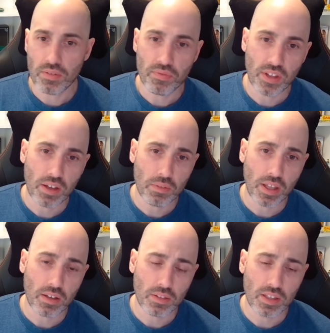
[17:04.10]
for
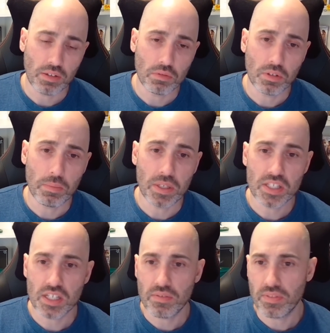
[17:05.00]
that little
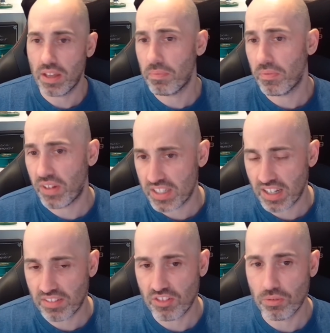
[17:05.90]
community over there. But
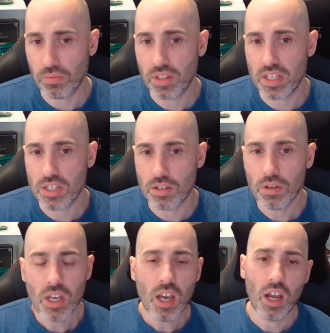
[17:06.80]
fantastic job that they do.
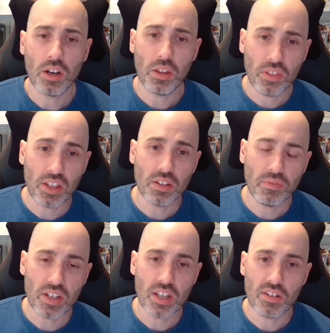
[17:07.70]
And I think the
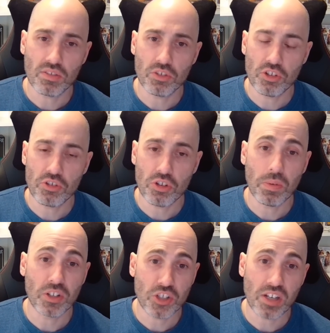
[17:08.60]
videos on YouTube
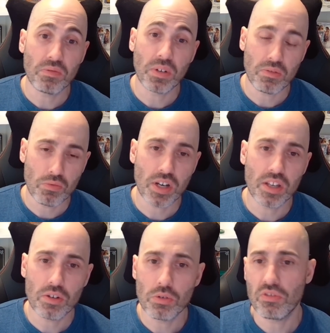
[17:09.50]
are genuinely really
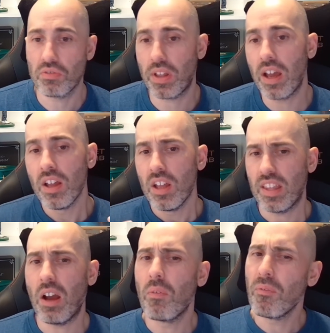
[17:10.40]
cool. So
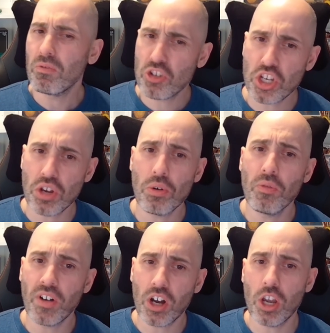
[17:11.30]
that
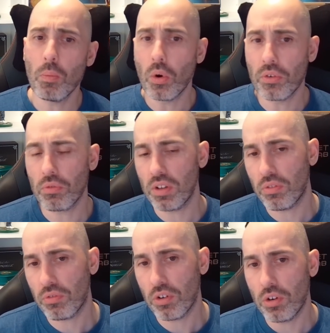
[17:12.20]
chill vibe, wandering
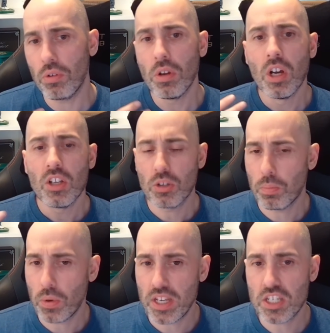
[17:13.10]
through
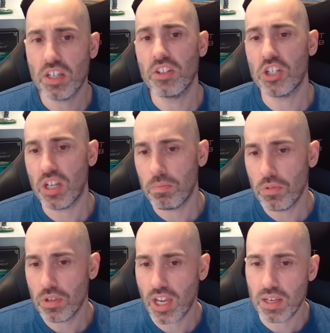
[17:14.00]
Debuita and the
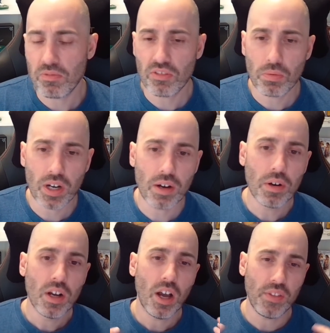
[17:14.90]
Shenmue games as
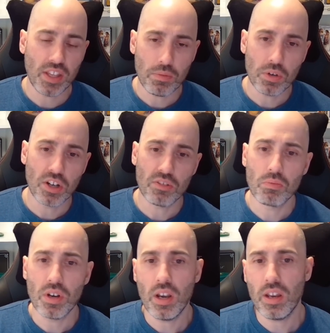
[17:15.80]
well. I think it works
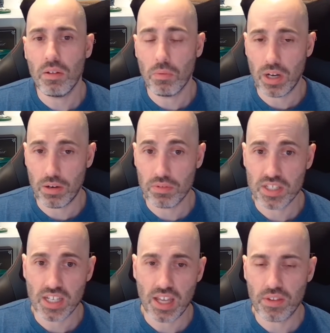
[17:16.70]
really well
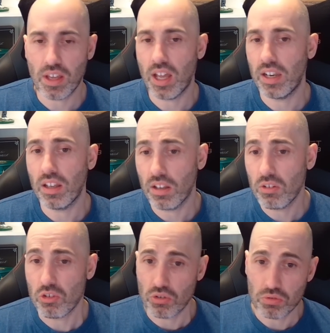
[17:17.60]
together, and
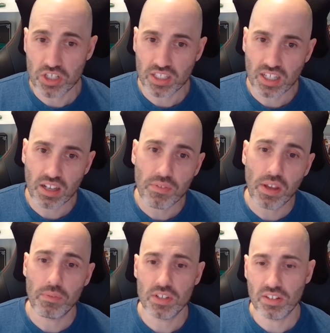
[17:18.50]
you should all check that out if you
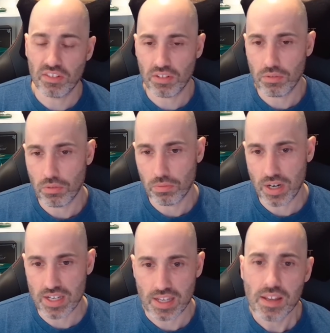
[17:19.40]
haven't done so
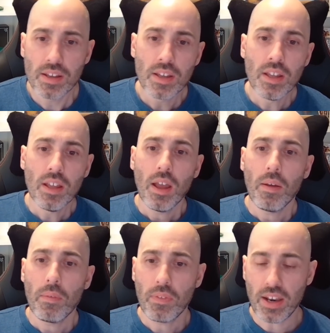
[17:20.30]
already.
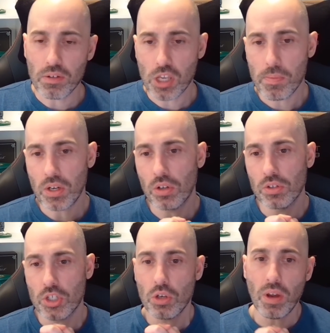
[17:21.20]
Then I'm coming
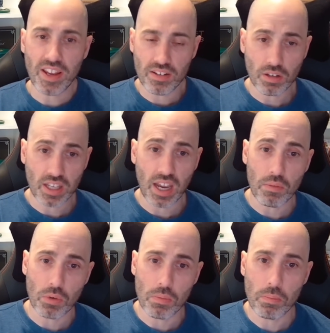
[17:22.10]
on to a
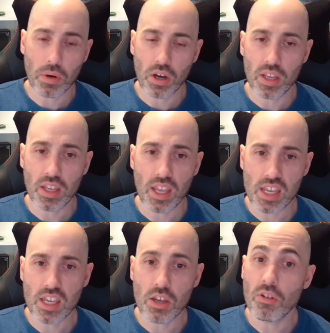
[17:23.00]
account run by
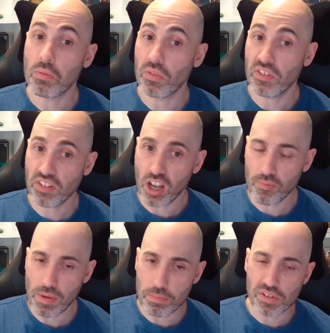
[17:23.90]
Hiki, who's one of the staff
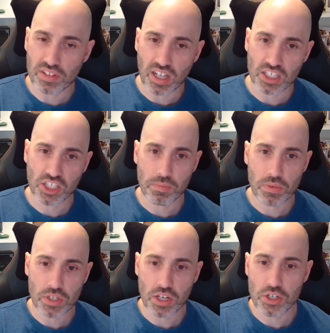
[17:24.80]
members at
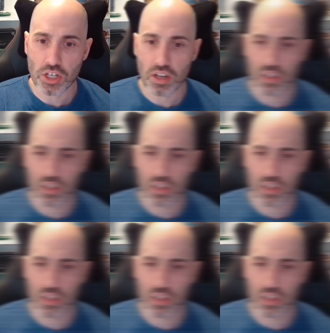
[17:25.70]
Shenmue Dojo,